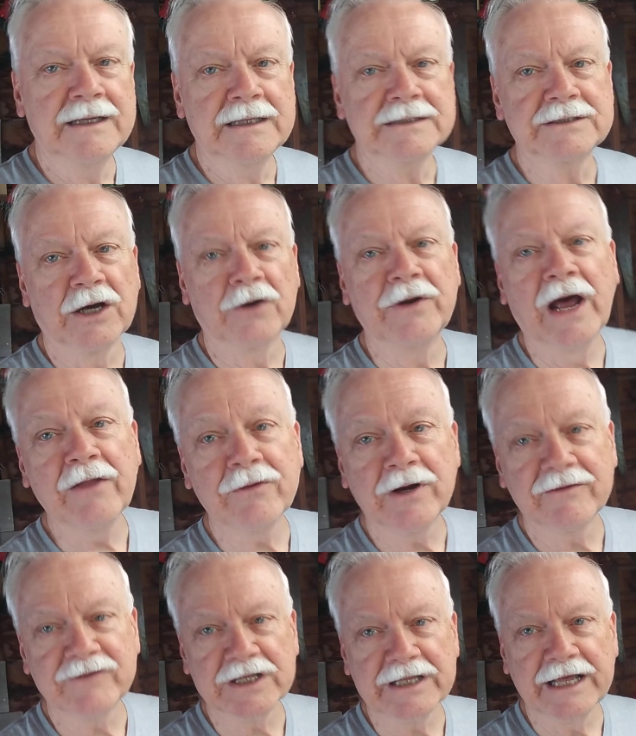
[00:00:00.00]
So now that
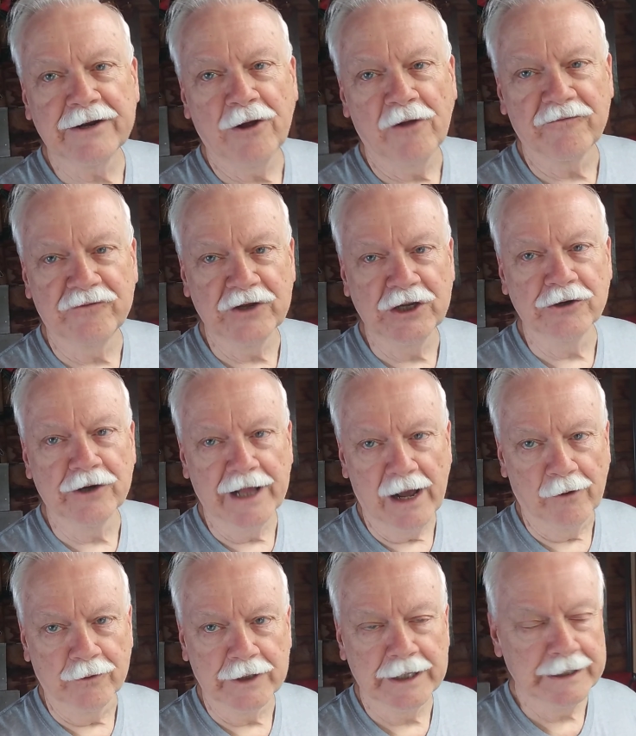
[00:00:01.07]
I've got that all figured
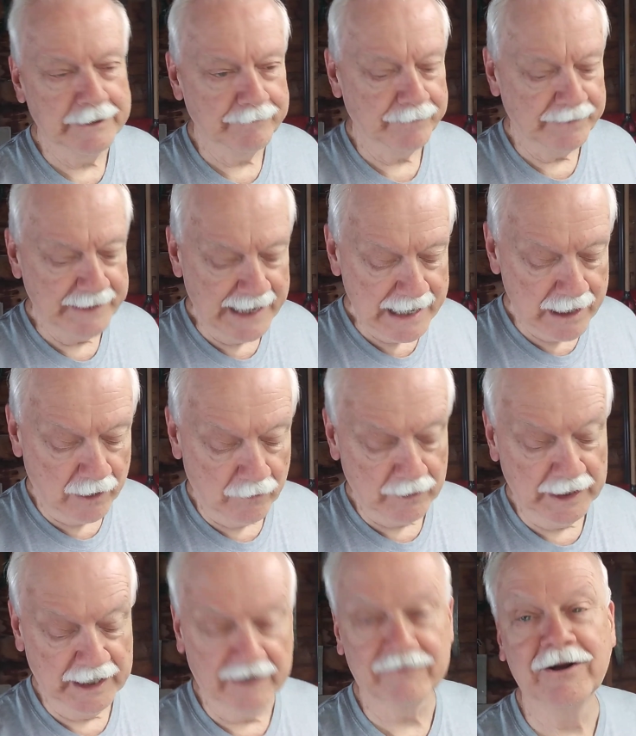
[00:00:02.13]
out, now
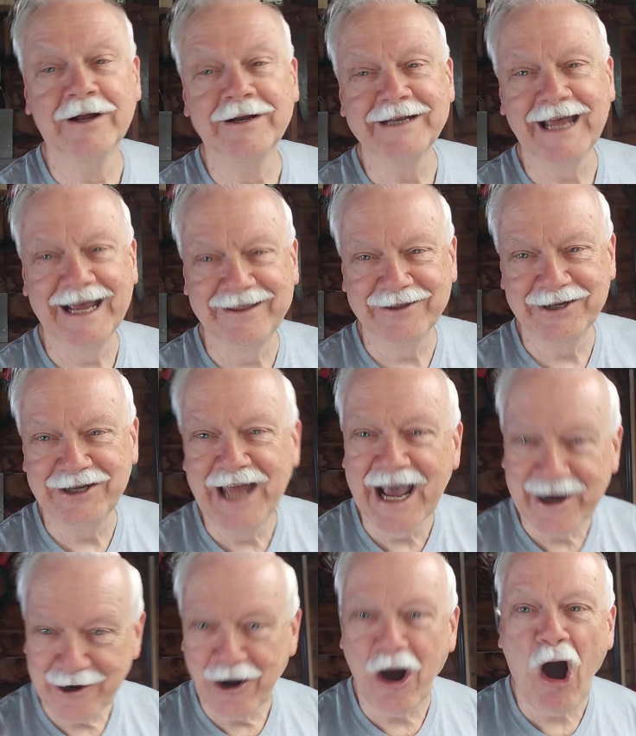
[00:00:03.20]
I have to take the
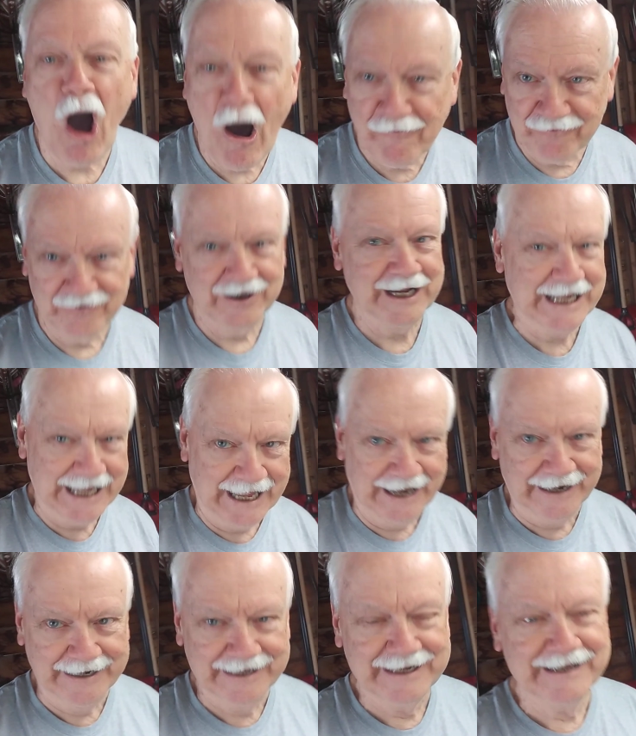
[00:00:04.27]
deck off
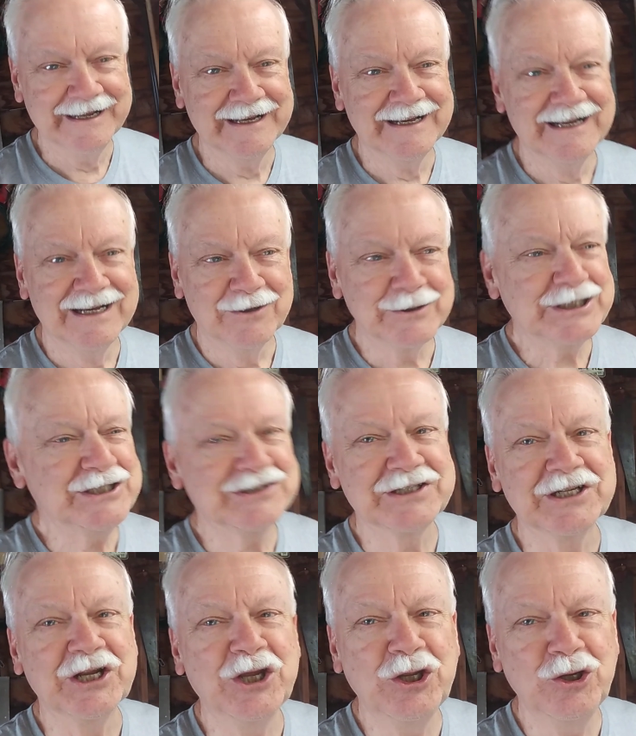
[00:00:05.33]
again, which
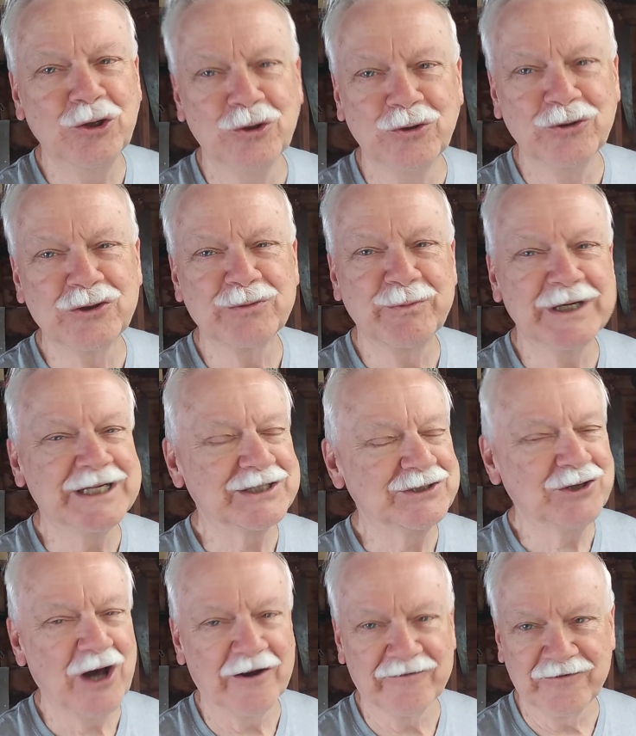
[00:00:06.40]
isn't huge, but it's
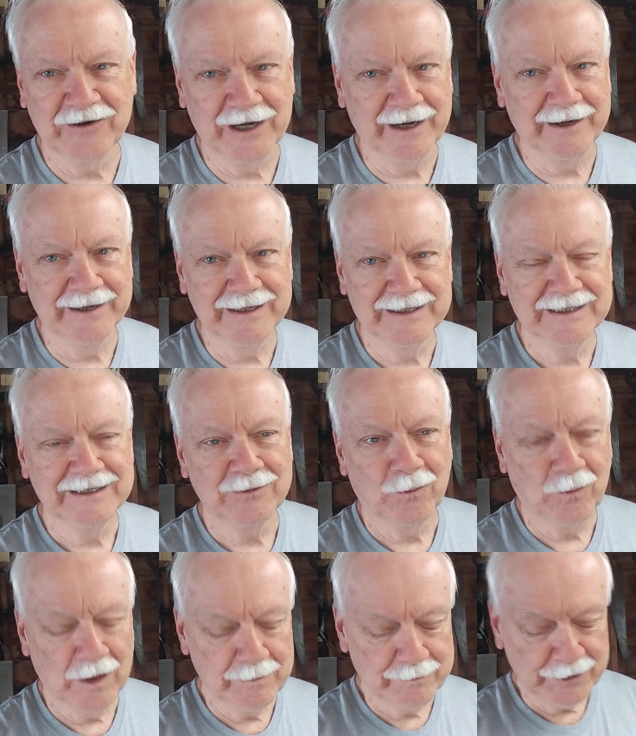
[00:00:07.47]
not fun.
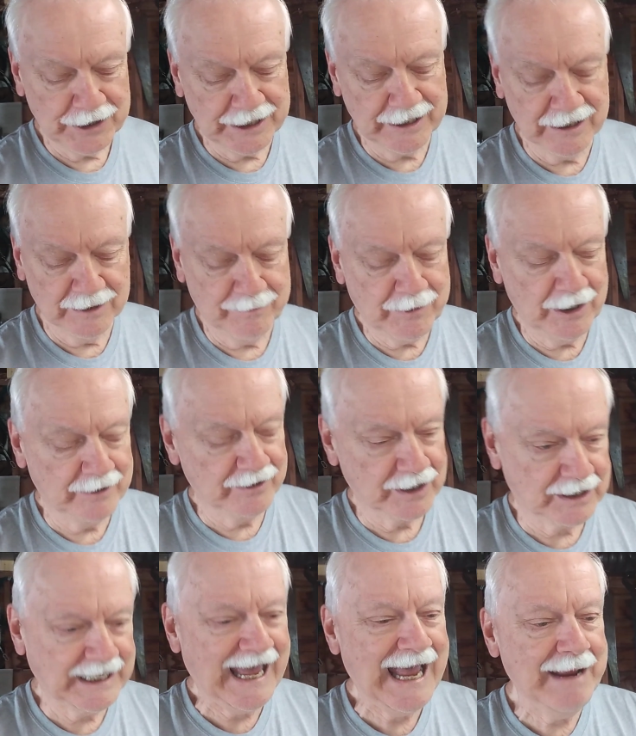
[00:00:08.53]
One particular part, the
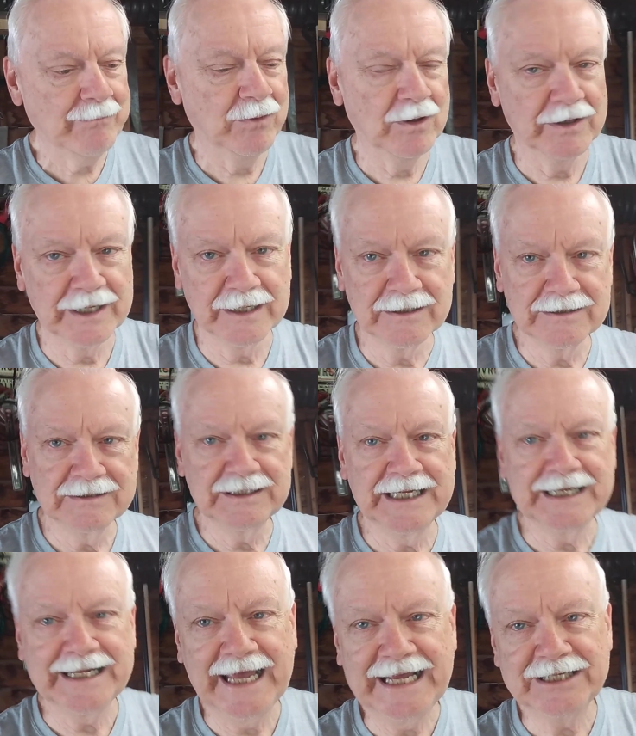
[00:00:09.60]
cable that
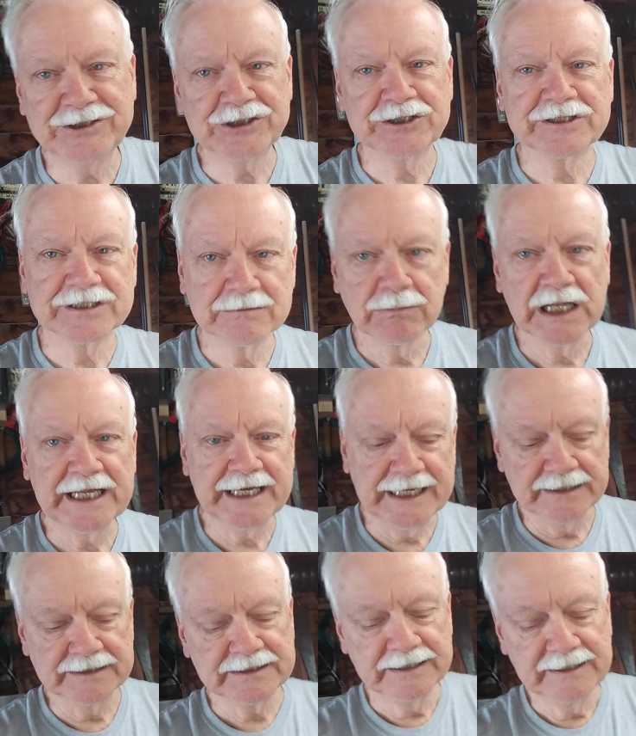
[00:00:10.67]
engages the
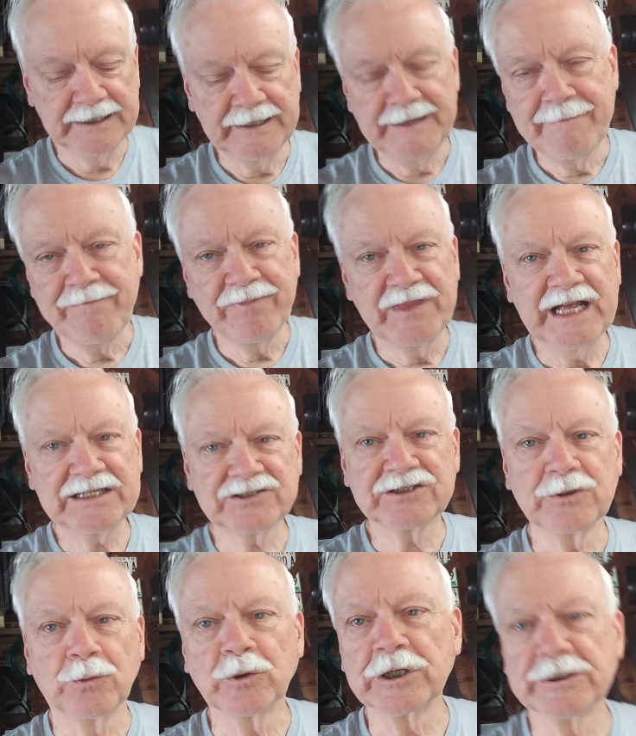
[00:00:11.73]
blades, that's
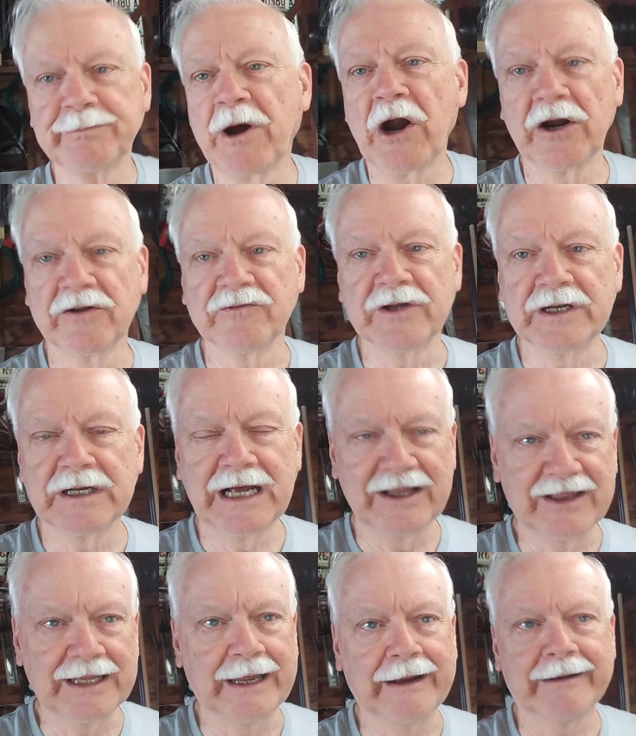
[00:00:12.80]
the worst part of it, I
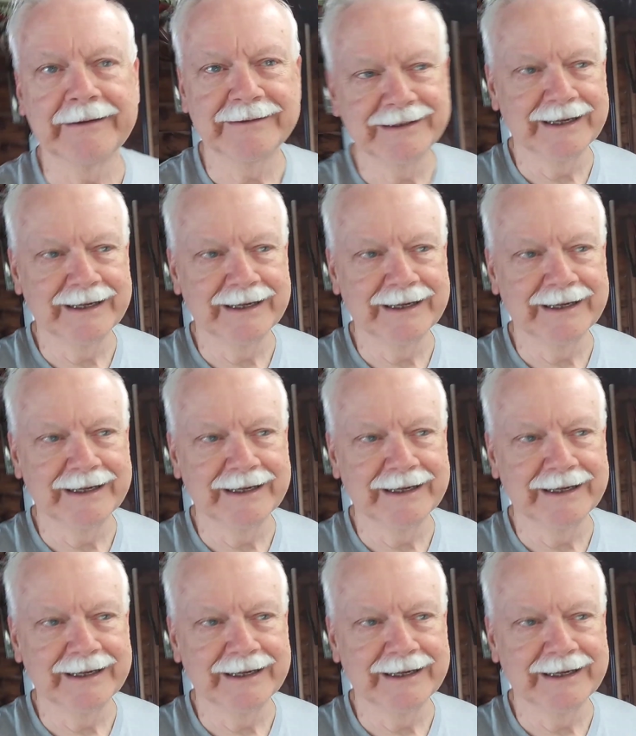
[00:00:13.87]
think.